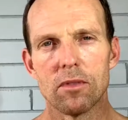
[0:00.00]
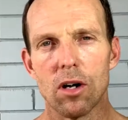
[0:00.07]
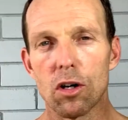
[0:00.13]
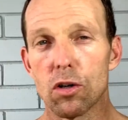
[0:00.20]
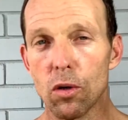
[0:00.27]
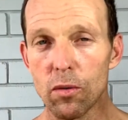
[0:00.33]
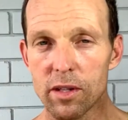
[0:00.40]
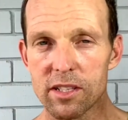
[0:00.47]
I
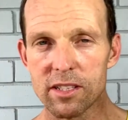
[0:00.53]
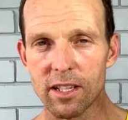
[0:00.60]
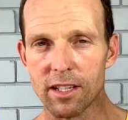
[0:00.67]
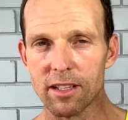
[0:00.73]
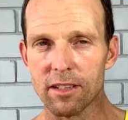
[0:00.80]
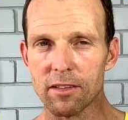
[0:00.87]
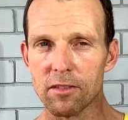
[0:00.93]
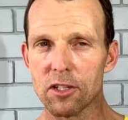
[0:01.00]
call this
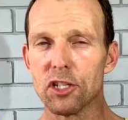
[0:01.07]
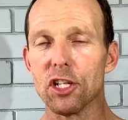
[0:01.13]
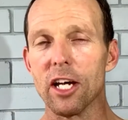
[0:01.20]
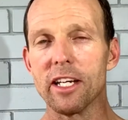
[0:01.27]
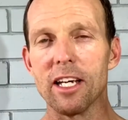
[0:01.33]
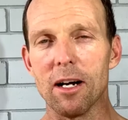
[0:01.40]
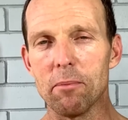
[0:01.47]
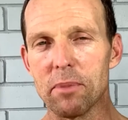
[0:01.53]
thing The
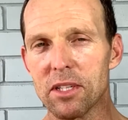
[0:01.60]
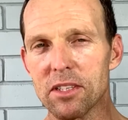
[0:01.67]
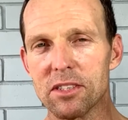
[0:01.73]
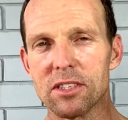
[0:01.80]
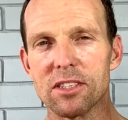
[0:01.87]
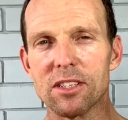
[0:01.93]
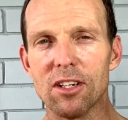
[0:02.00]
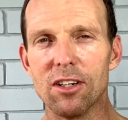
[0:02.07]
Shake Up
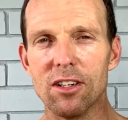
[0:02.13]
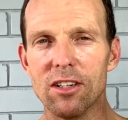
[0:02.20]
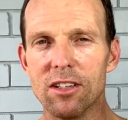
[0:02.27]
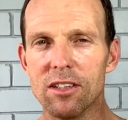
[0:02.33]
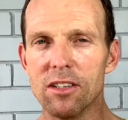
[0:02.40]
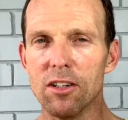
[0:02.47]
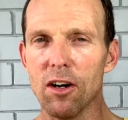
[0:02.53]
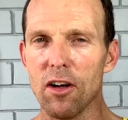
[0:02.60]
because
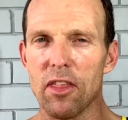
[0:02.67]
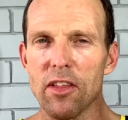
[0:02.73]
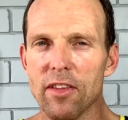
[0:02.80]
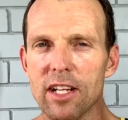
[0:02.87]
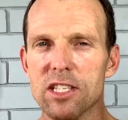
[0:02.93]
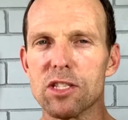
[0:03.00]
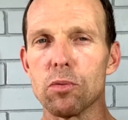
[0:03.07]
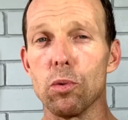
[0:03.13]
I think
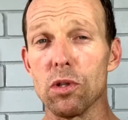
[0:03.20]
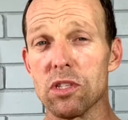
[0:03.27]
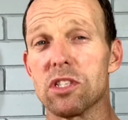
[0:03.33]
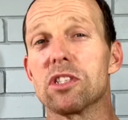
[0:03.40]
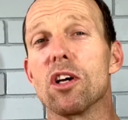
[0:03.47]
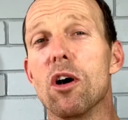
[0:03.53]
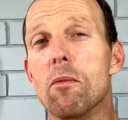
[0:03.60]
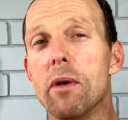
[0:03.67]
that's what
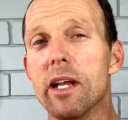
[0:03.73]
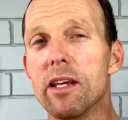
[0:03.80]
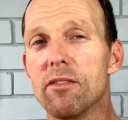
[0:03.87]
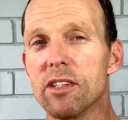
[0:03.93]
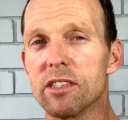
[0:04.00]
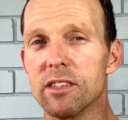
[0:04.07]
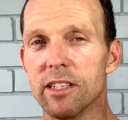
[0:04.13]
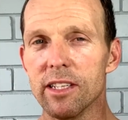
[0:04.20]
so many of
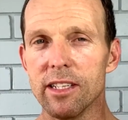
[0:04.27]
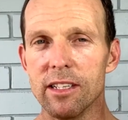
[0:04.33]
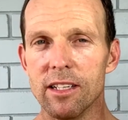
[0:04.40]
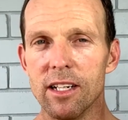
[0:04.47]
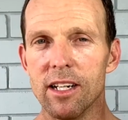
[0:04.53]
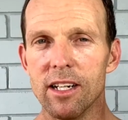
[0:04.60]
us need,